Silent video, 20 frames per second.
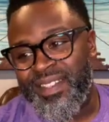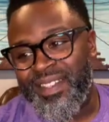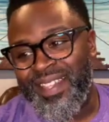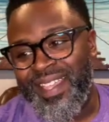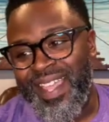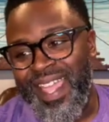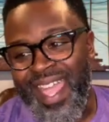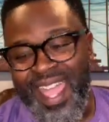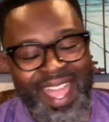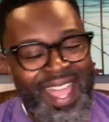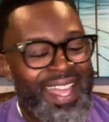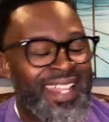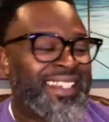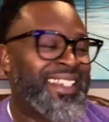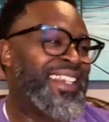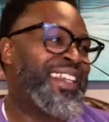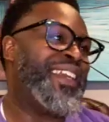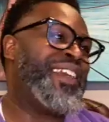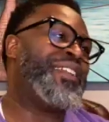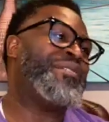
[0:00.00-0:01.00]
Had to
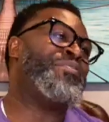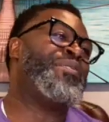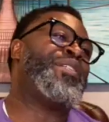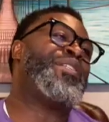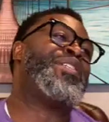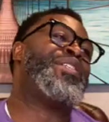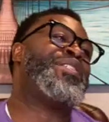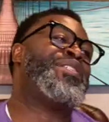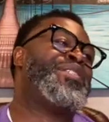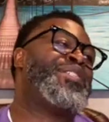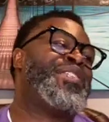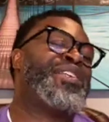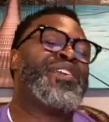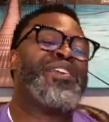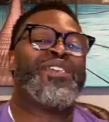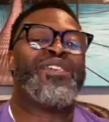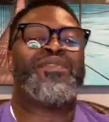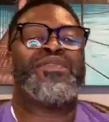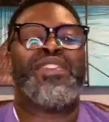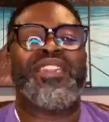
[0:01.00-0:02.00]
get it because
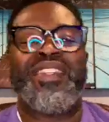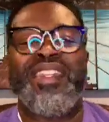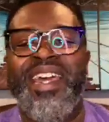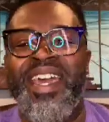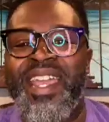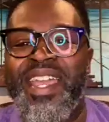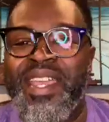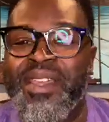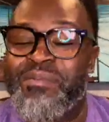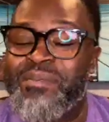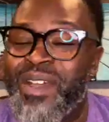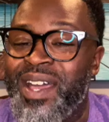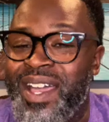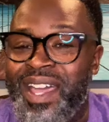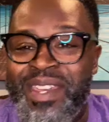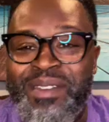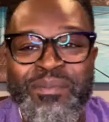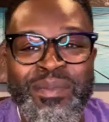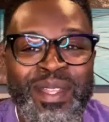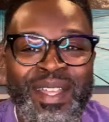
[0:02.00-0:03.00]
of the name. I got
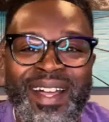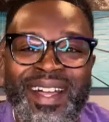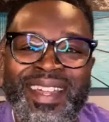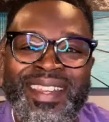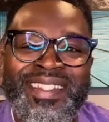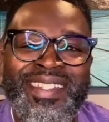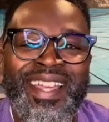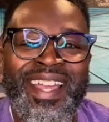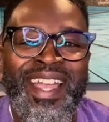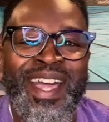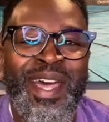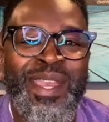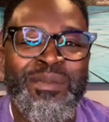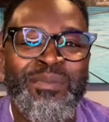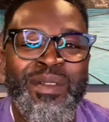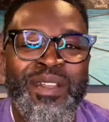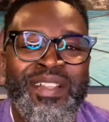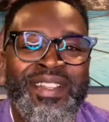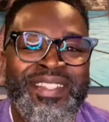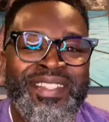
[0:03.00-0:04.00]
to be honest. I got it
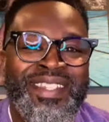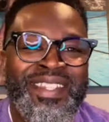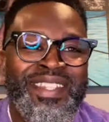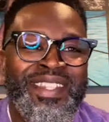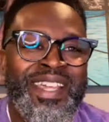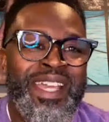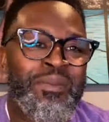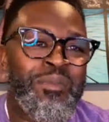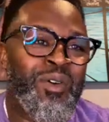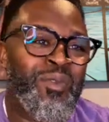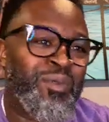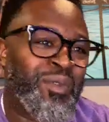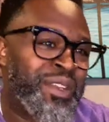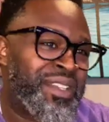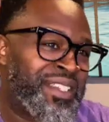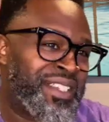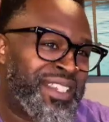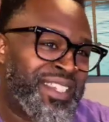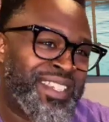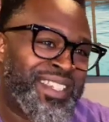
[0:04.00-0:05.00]
because of the name. I
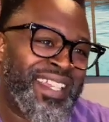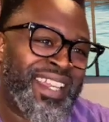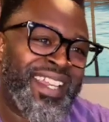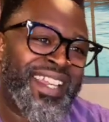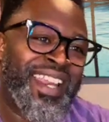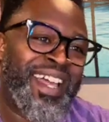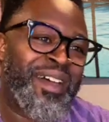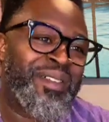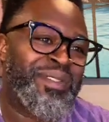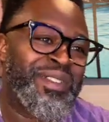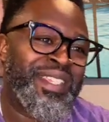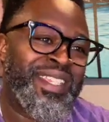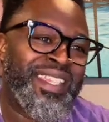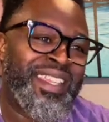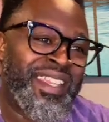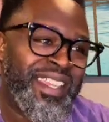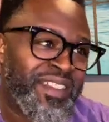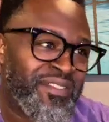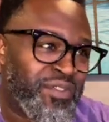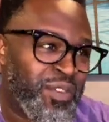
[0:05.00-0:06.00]
wanted to check it out and
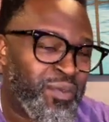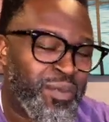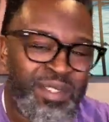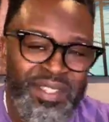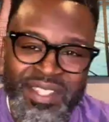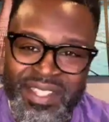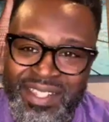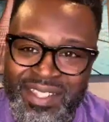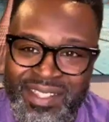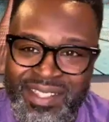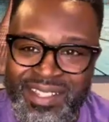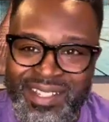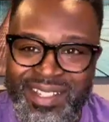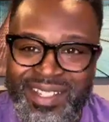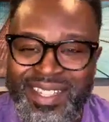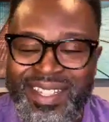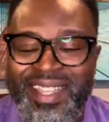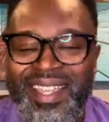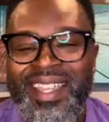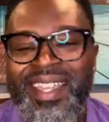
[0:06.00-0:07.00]
see if it was any
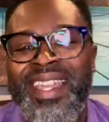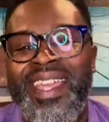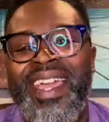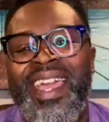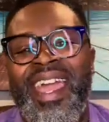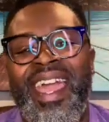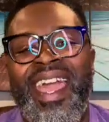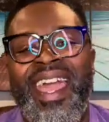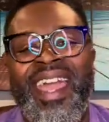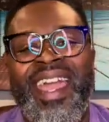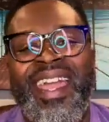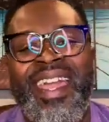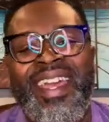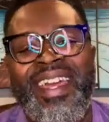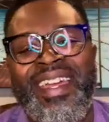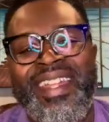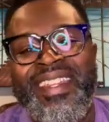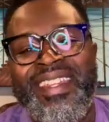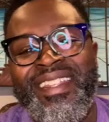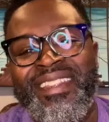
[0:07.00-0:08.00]
good.
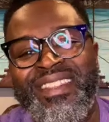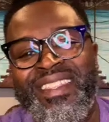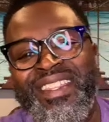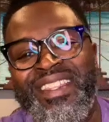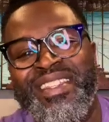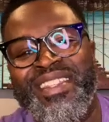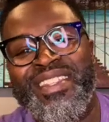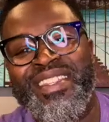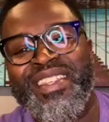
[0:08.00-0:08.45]
And this